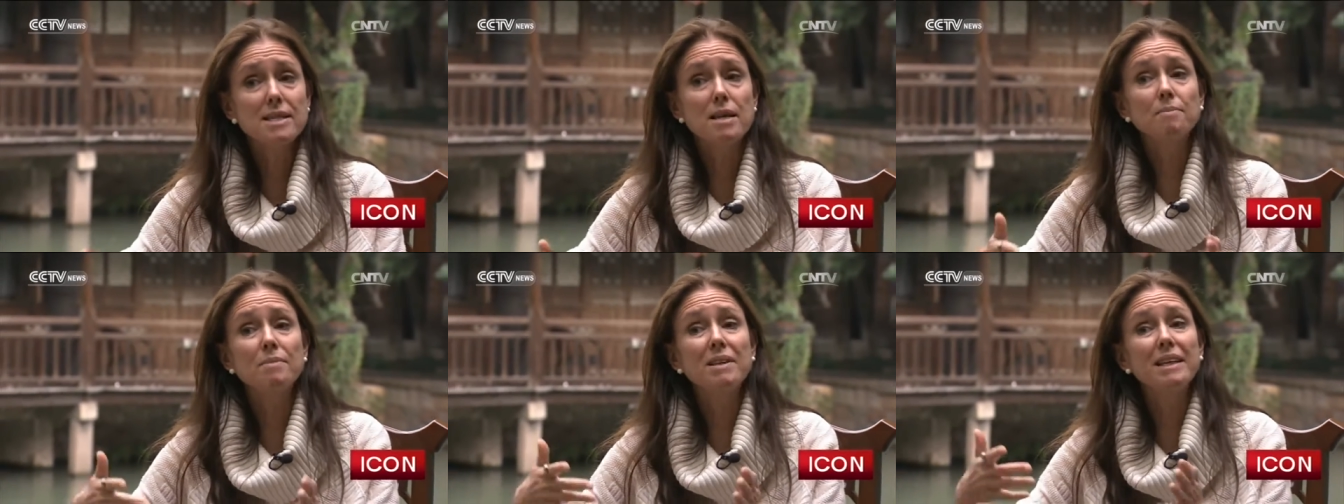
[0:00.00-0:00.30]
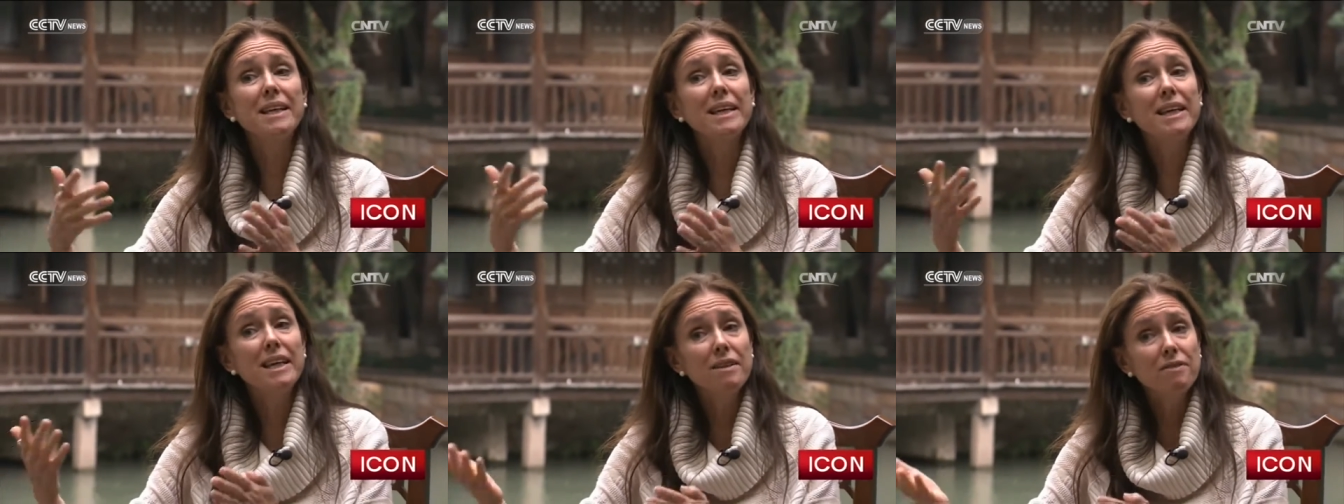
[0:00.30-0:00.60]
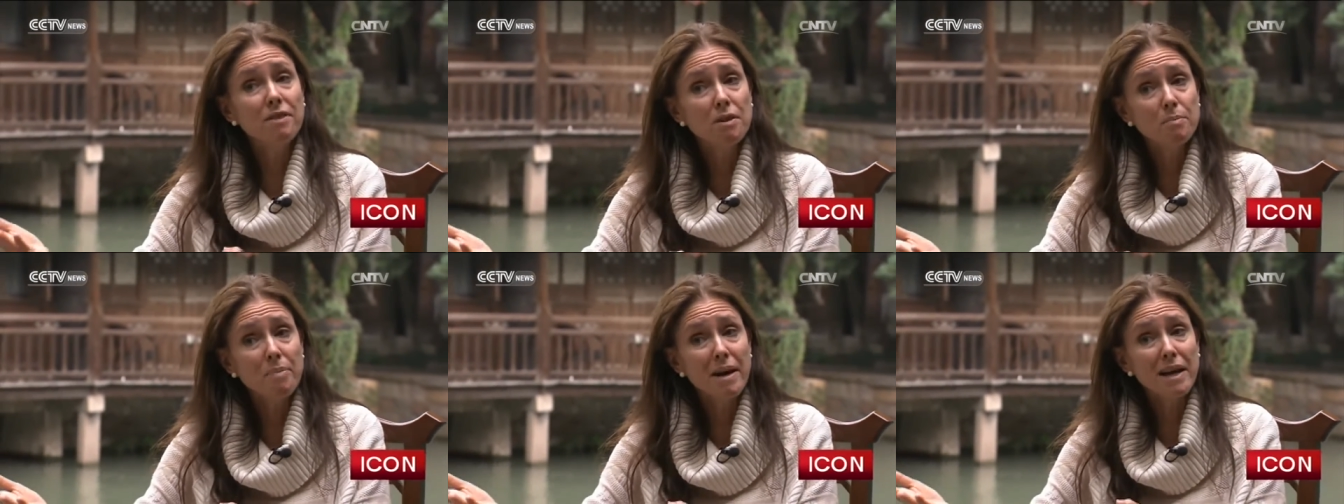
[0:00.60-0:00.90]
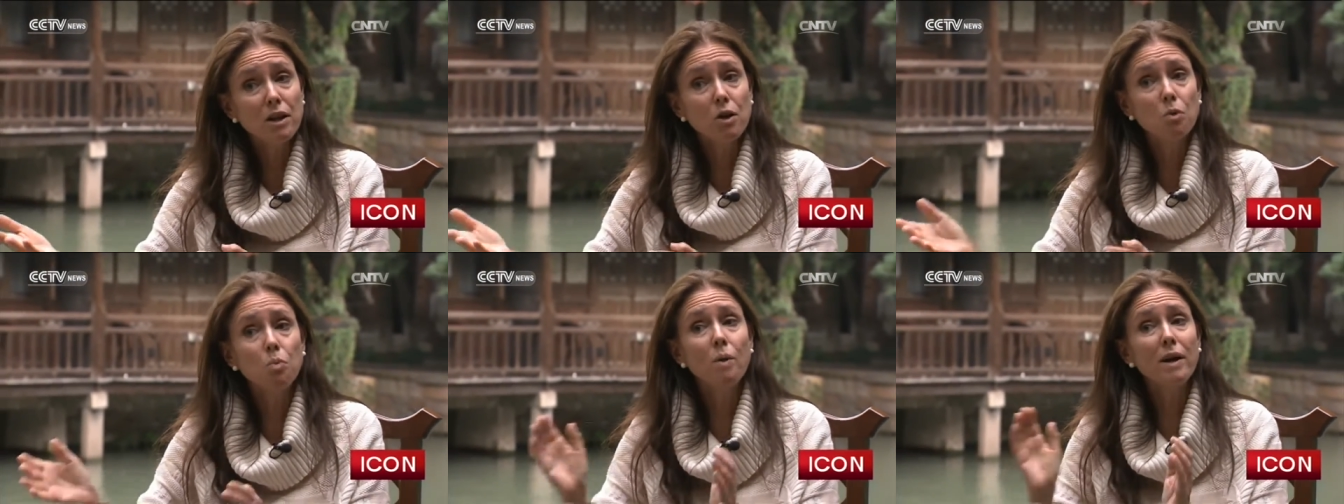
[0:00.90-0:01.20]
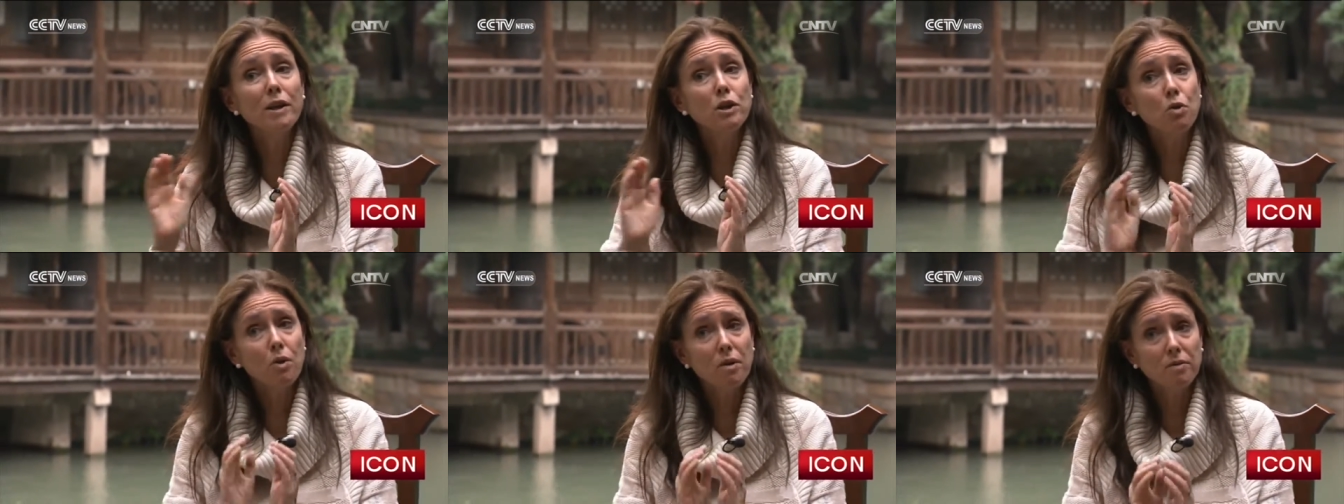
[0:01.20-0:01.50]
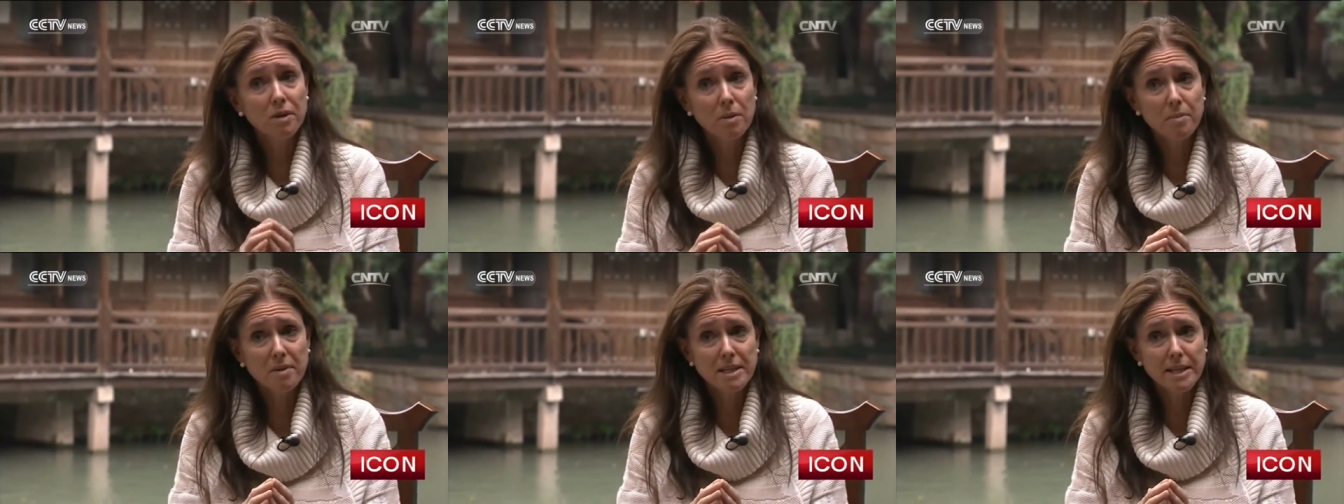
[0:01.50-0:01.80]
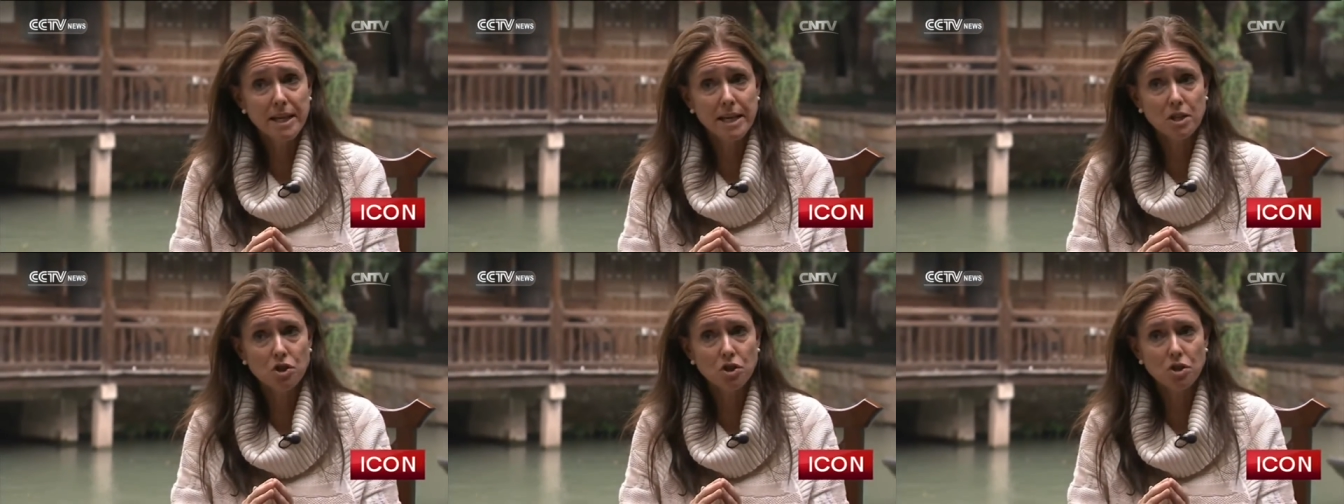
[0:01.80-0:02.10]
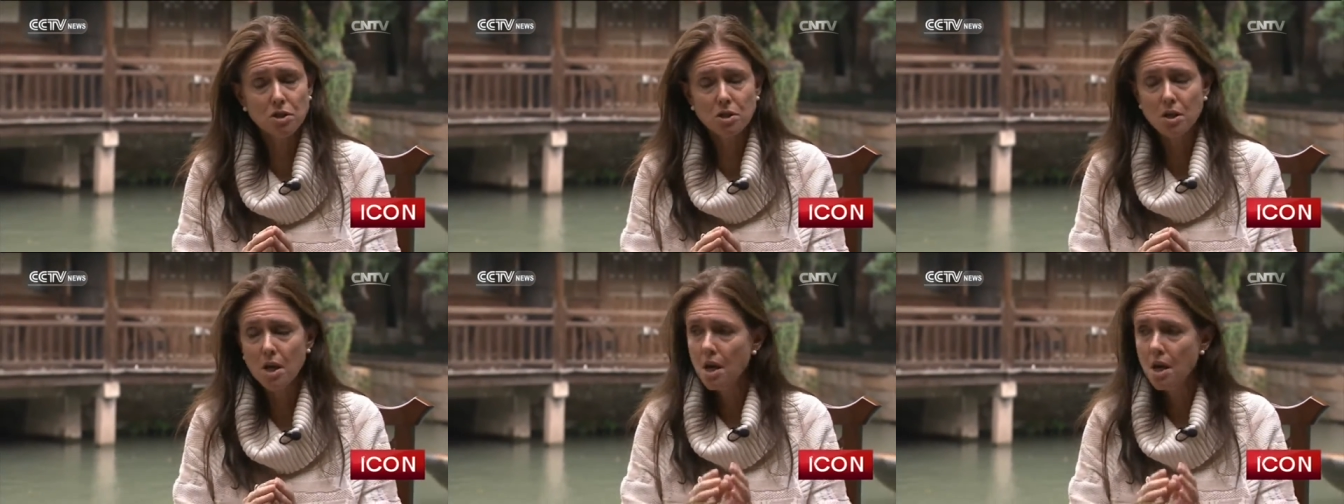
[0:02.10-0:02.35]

something even better when you have limitations.